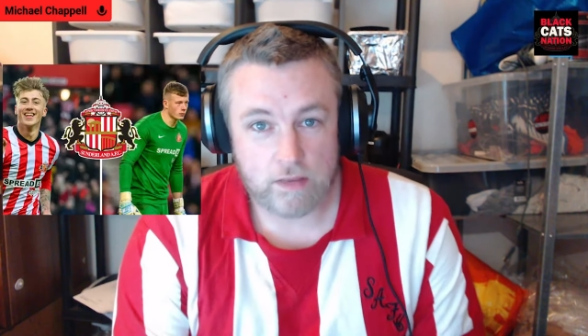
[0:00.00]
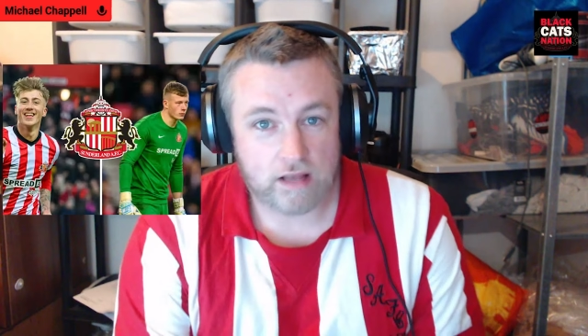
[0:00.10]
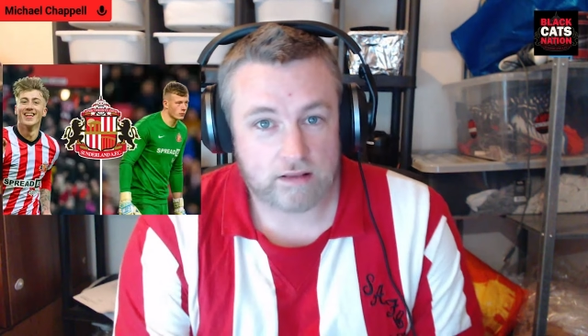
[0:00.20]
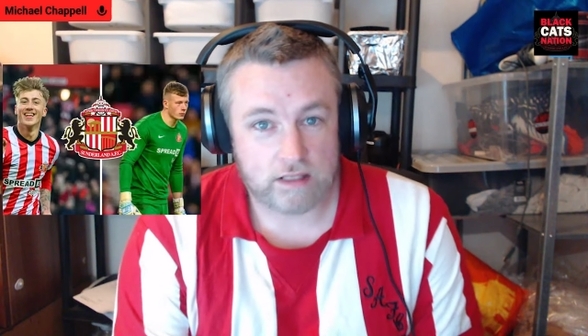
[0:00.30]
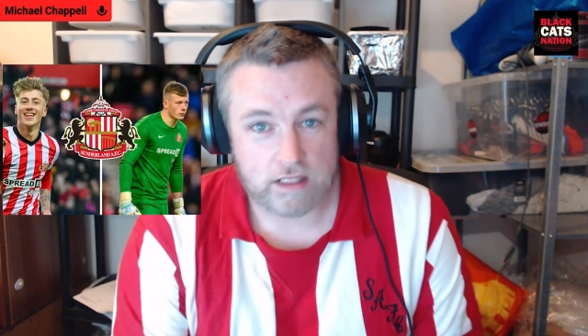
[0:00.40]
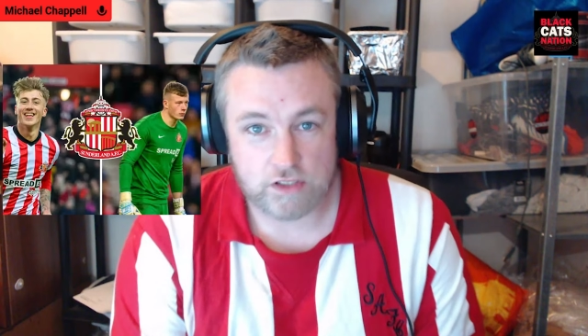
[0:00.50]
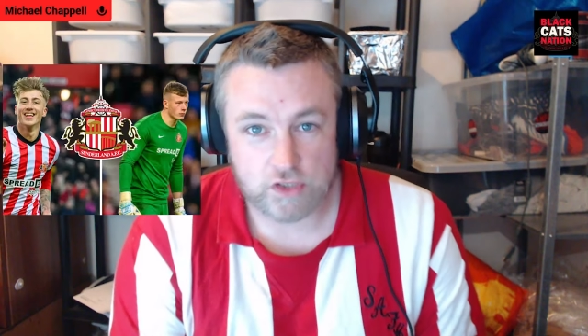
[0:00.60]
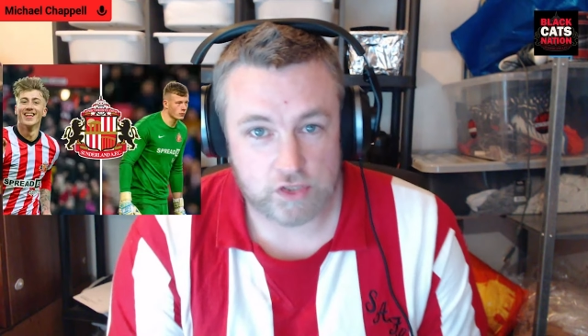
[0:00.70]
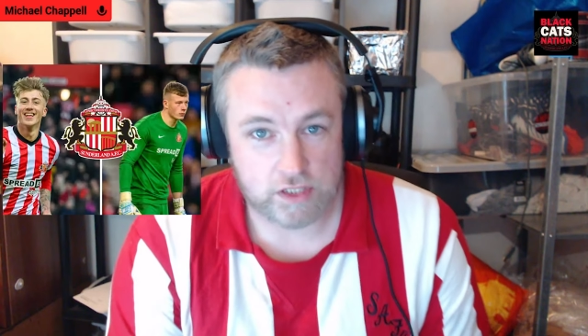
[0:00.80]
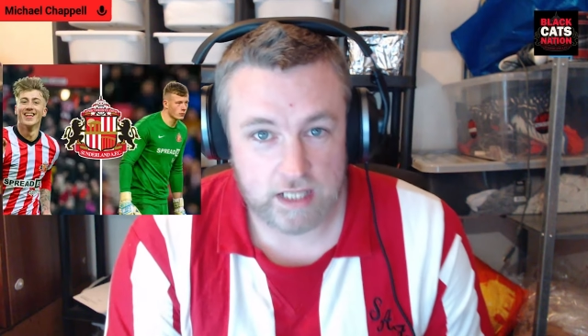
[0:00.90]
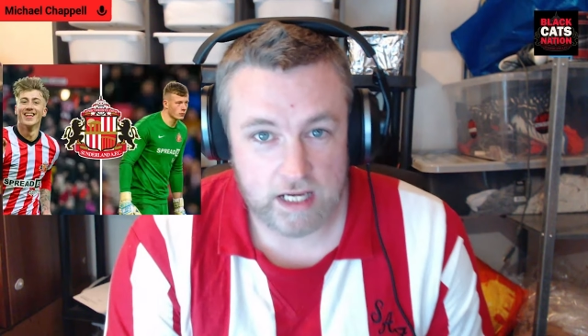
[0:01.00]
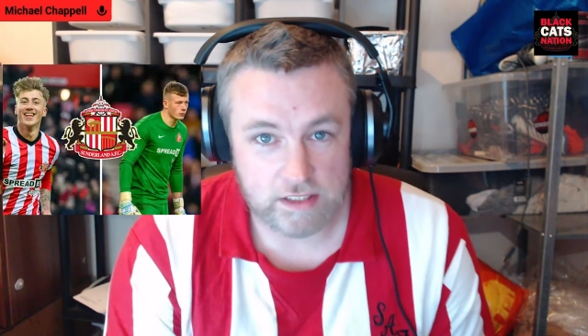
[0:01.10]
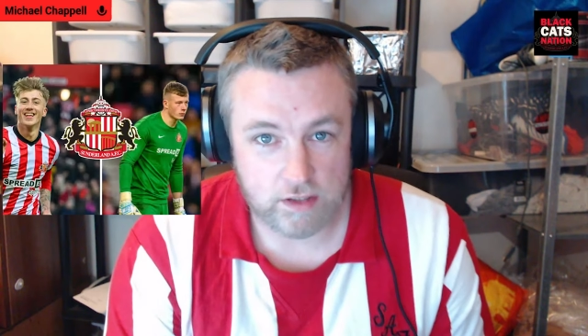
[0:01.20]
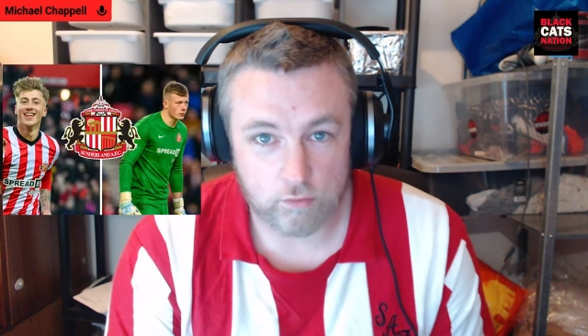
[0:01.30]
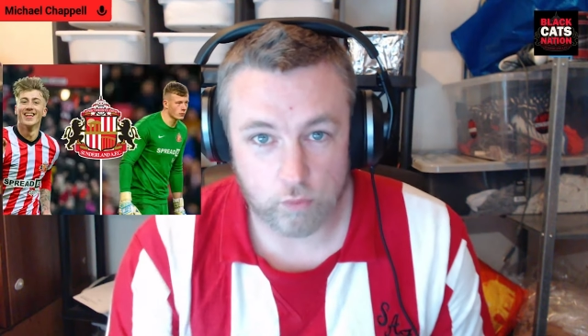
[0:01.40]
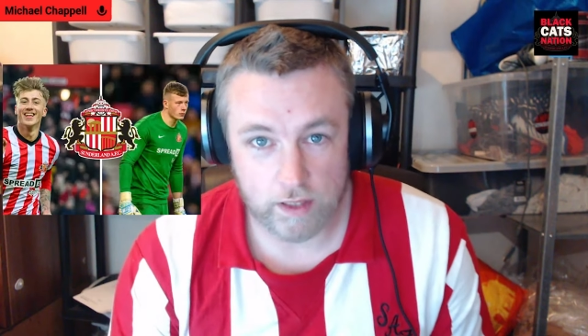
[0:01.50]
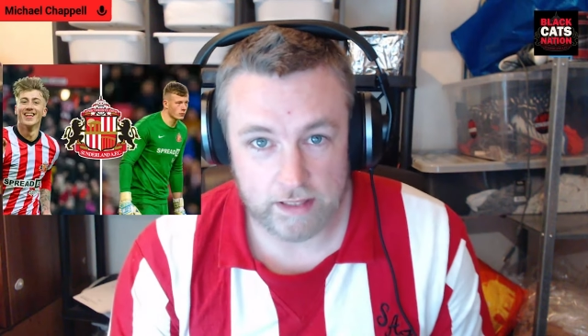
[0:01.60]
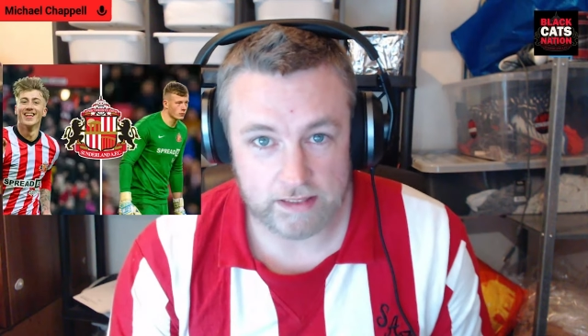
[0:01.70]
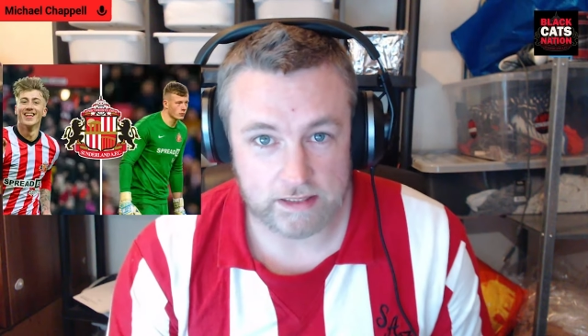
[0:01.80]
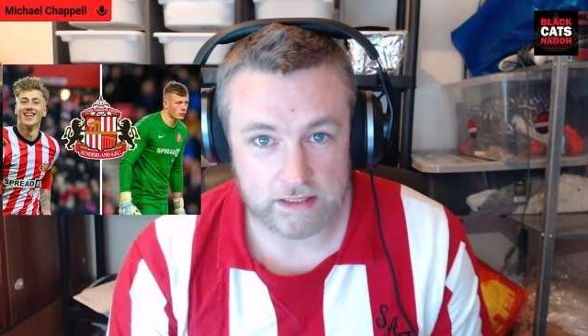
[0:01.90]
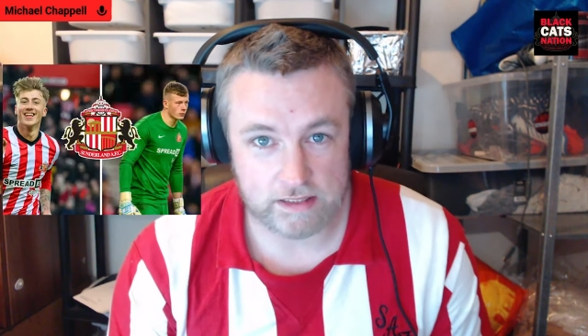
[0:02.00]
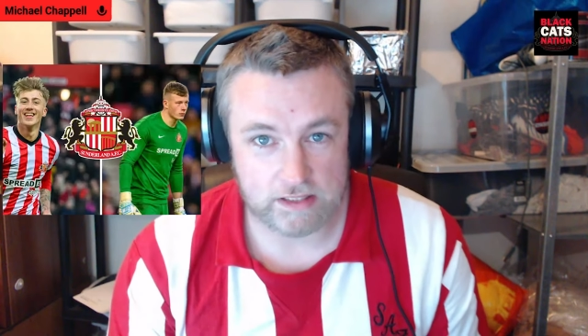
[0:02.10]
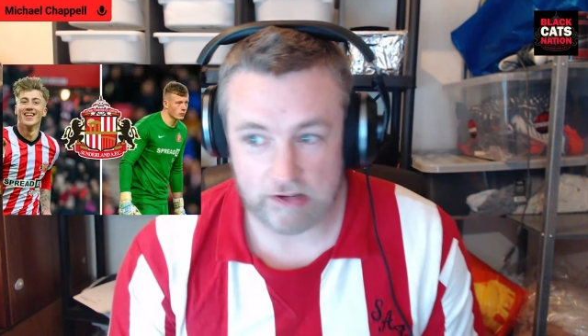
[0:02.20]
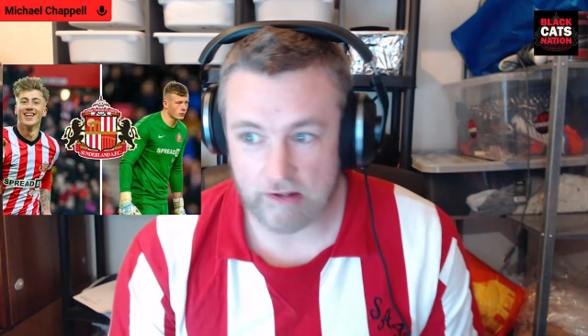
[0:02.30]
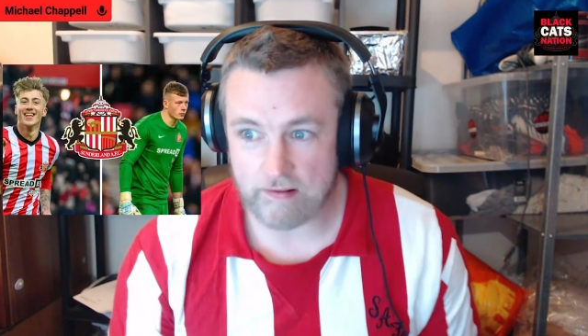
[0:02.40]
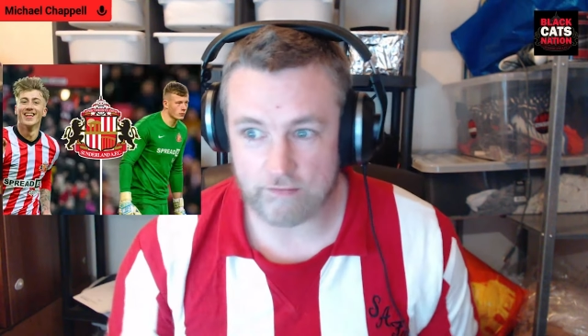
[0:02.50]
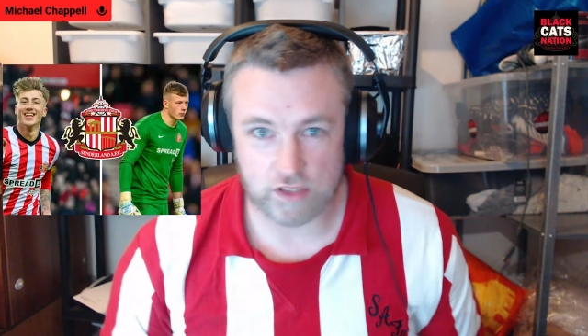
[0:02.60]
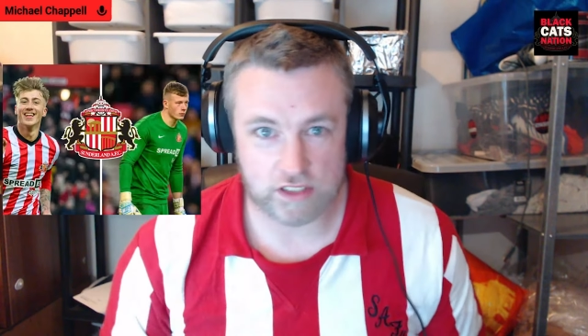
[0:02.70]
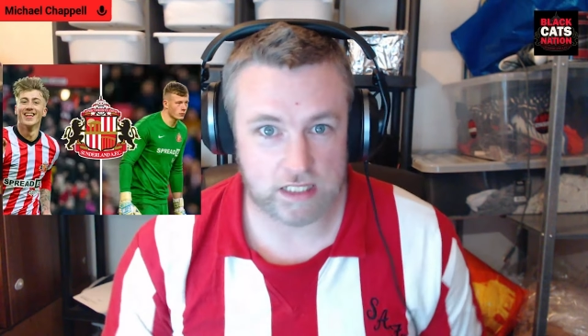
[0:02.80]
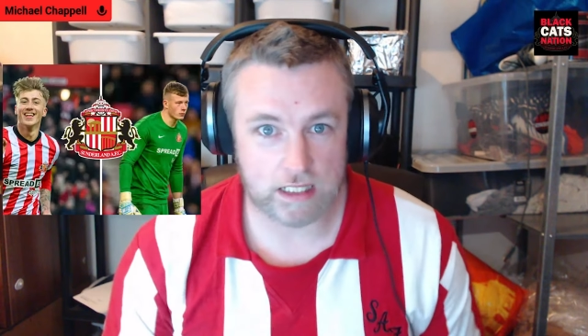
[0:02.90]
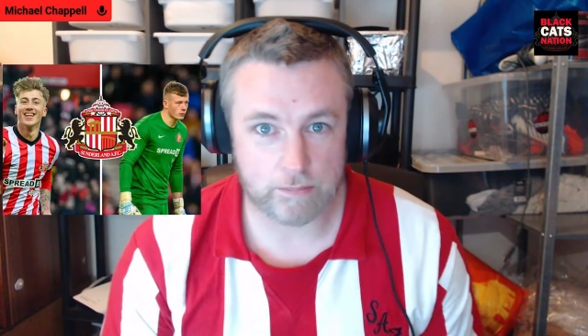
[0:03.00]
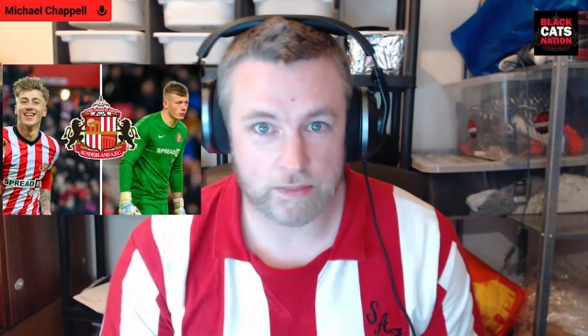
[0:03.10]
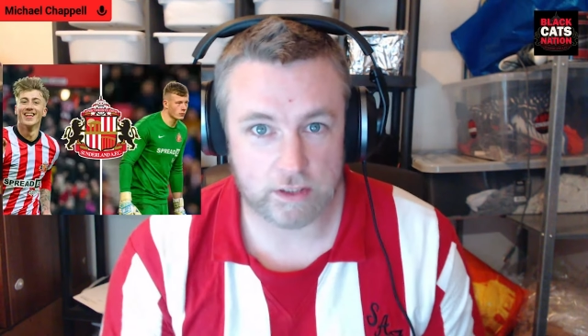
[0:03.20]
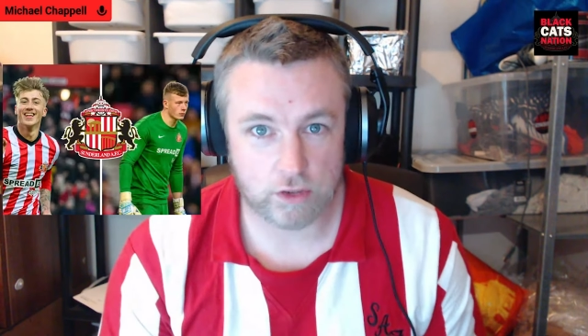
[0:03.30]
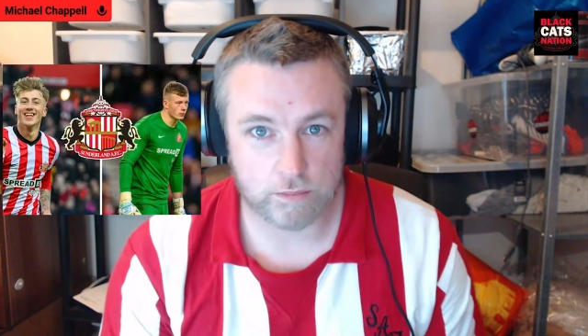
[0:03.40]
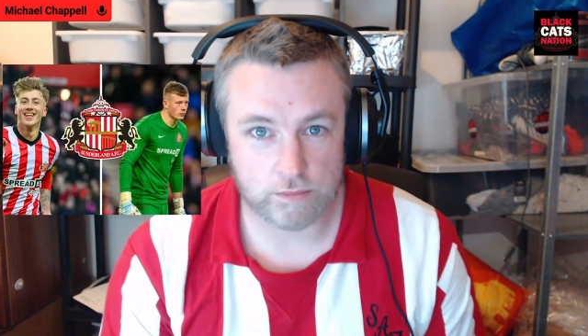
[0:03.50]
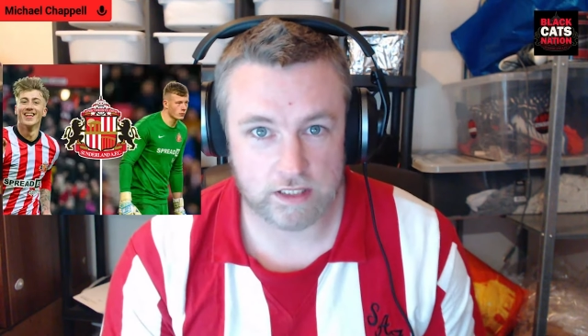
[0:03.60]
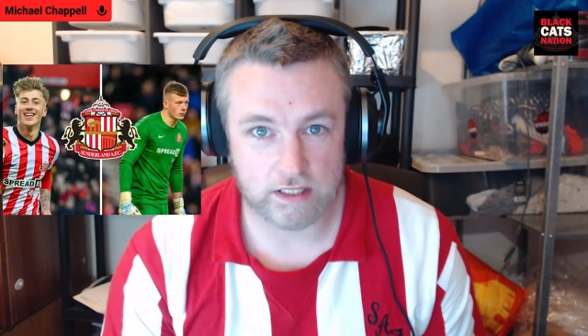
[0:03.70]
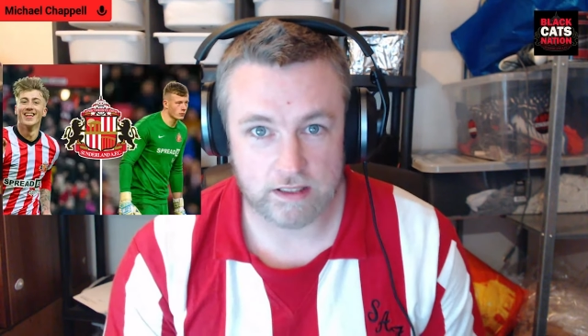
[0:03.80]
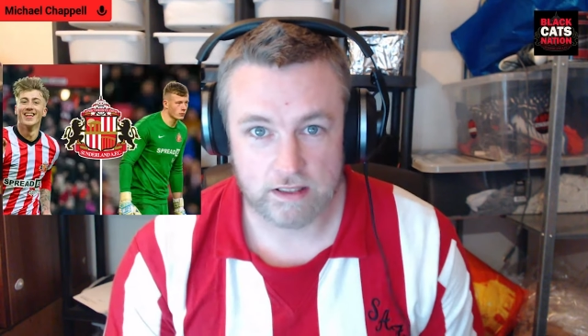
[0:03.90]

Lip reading: I think it's just a case of waiting to see if a silly bid comes in